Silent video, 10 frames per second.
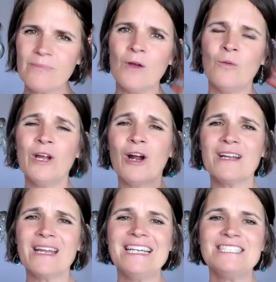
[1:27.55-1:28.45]
We
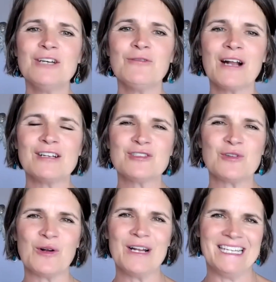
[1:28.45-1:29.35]
are gauging what our
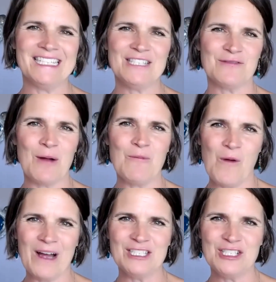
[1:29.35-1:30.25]
score is from
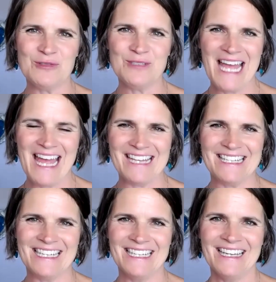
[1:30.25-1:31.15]
1 to
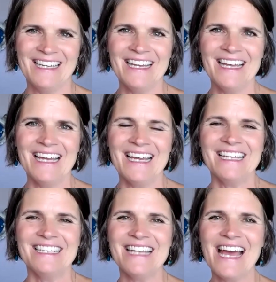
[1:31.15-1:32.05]
10.
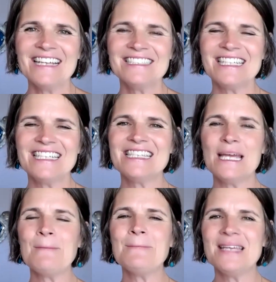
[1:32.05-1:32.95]
Next is
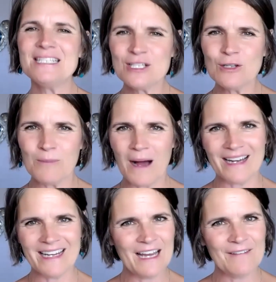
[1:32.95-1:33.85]
the mental
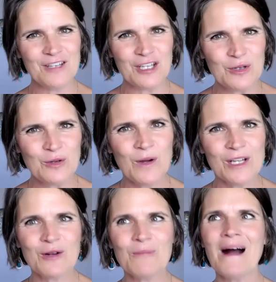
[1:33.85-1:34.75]
body of you,
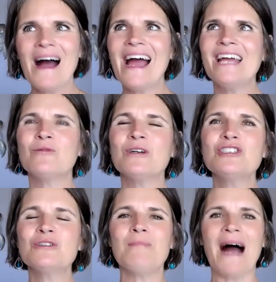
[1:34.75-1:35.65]
your mind. Where's
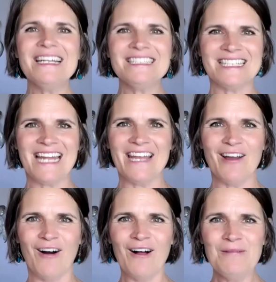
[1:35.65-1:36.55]
your mind today,
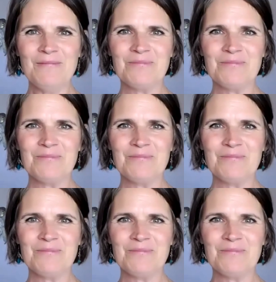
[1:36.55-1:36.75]
y'all?